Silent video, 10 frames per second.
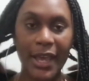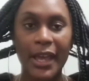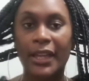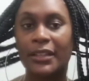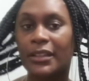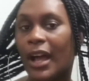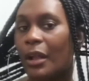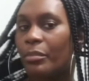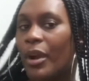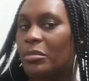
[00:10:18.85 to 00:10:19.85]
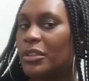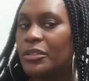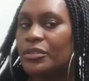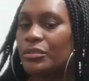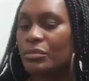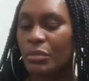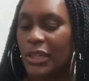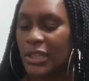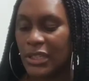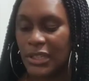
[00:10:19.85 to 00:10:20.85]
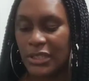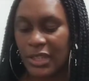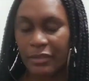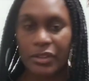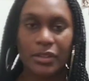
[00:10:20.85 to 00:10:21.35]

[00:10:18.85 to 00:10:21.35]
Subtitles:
and I'll probably do one of these